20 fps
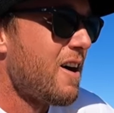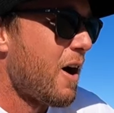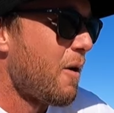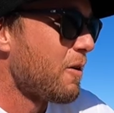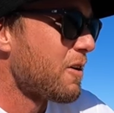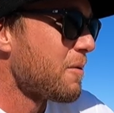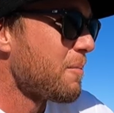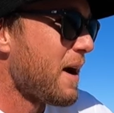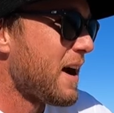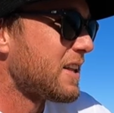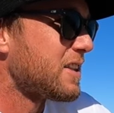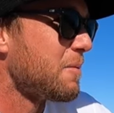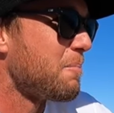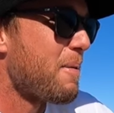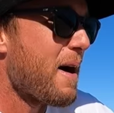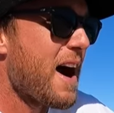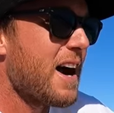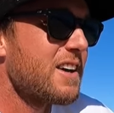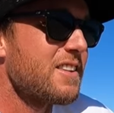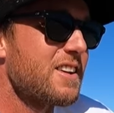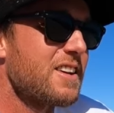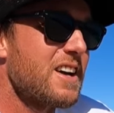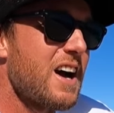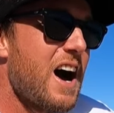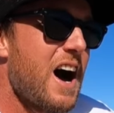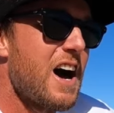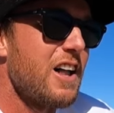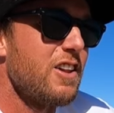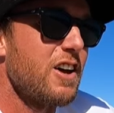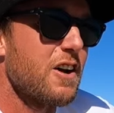I want to make the back of the
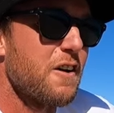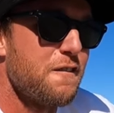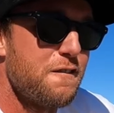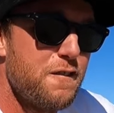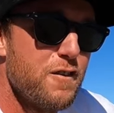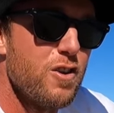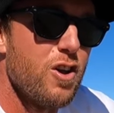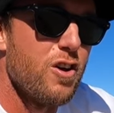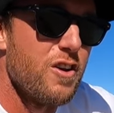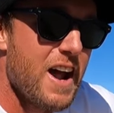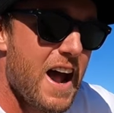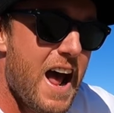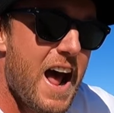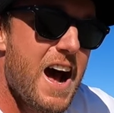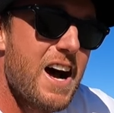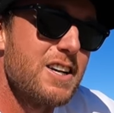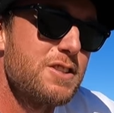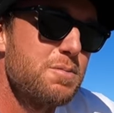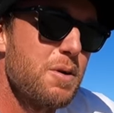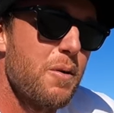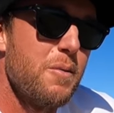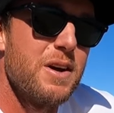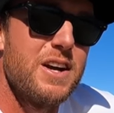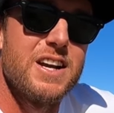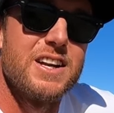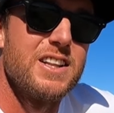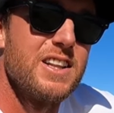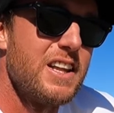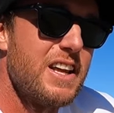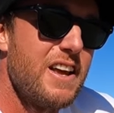car like a full-on house where we
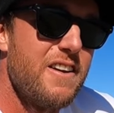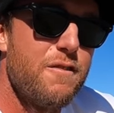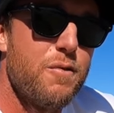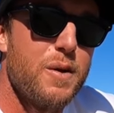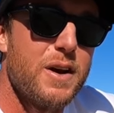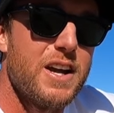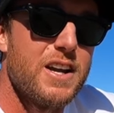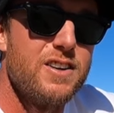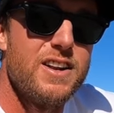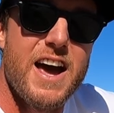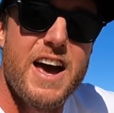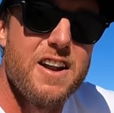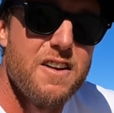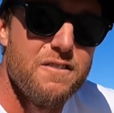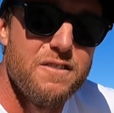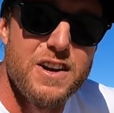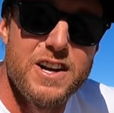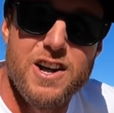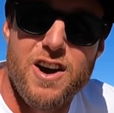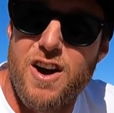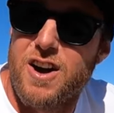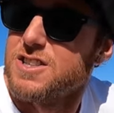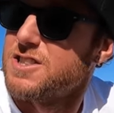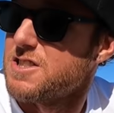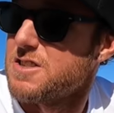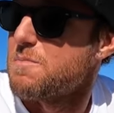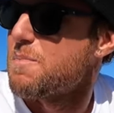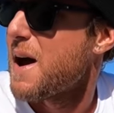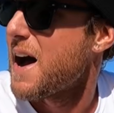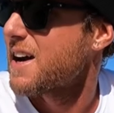can live, we can edit videos
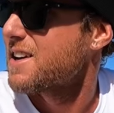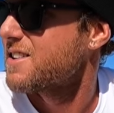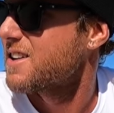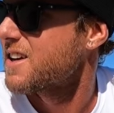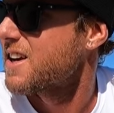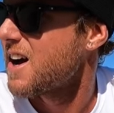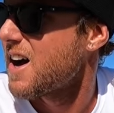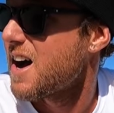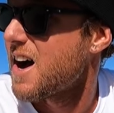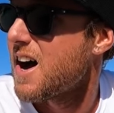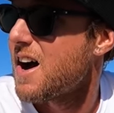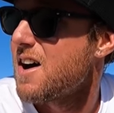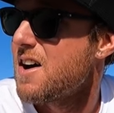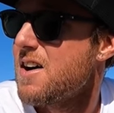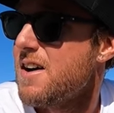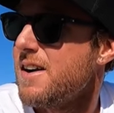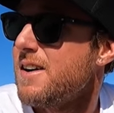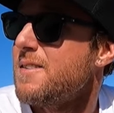in the back of the car.